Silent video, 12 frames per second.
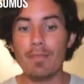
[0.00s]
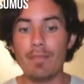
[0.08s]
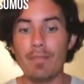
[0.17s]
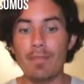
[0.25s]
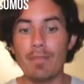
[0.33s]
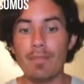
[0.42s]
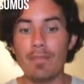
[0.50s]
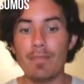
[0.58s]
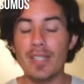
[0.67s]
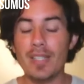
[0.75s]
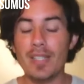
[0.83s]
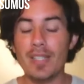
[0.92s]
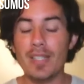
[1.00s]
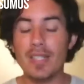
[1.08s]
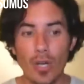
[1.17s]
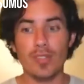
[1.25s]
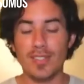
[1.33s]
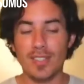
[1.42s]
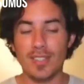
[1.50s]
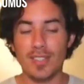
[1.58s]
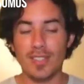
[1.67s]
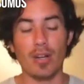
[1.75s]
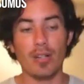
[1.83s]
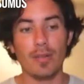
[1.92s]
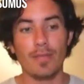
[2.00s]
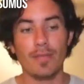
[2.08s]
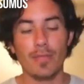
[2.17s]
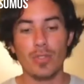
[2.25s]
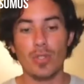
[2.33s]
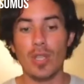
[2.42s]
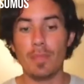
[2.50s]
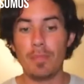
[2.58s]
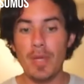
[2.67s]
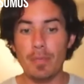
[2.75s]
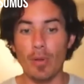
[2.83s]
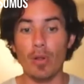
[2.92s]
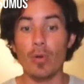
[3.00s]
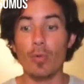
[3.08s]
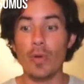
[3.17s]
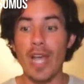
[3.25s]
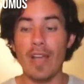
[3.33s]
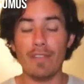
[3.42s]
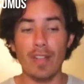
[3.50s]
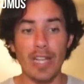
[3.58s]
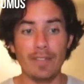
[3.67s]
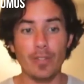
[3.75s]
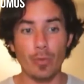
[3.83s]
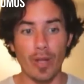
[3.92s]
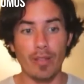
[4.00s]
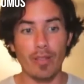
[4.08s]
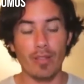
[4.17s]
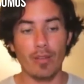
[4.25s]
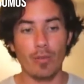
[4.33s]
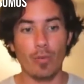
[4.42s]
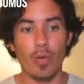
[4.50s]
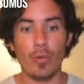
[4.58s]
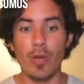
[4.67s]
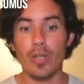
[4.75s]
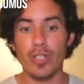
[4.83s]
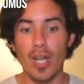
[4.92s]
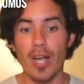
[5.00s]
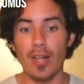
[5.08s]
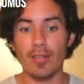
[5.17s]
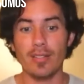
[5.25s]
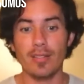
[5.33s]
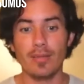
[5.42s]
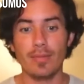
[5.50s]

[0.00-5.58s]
can be so similar to the people we have lived with when we were child.